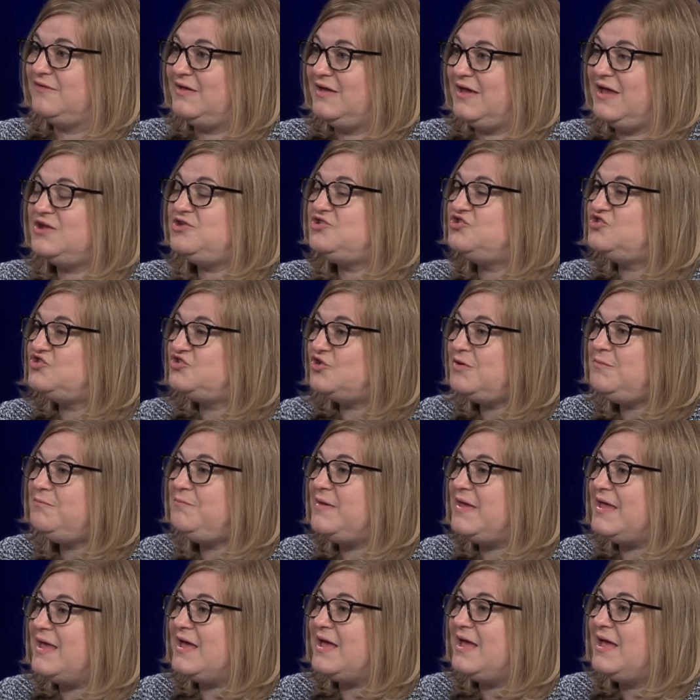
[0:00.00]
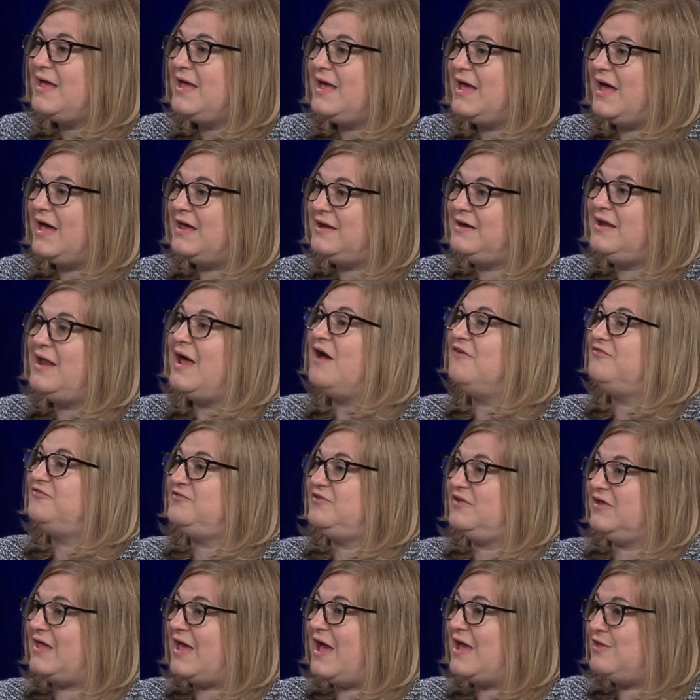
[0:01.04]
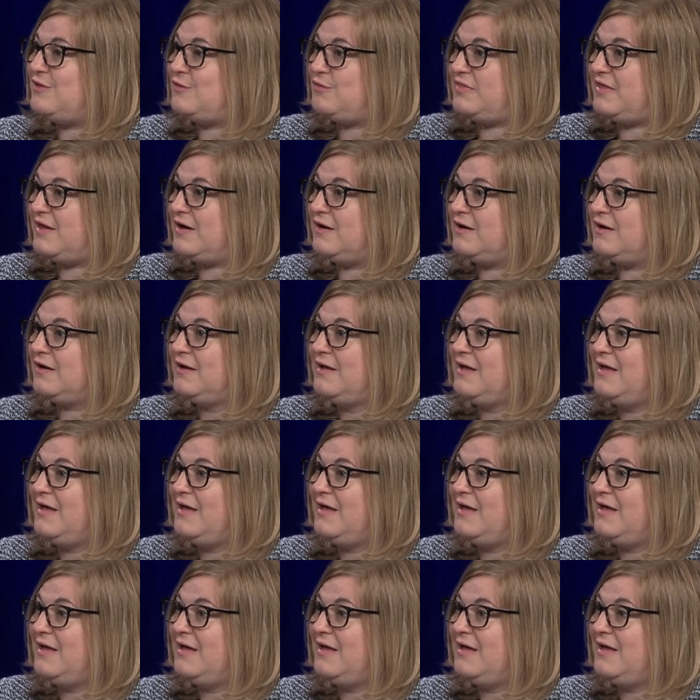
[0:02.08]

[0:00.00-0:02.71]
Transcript: It mm -hmm. should be enough to get you there.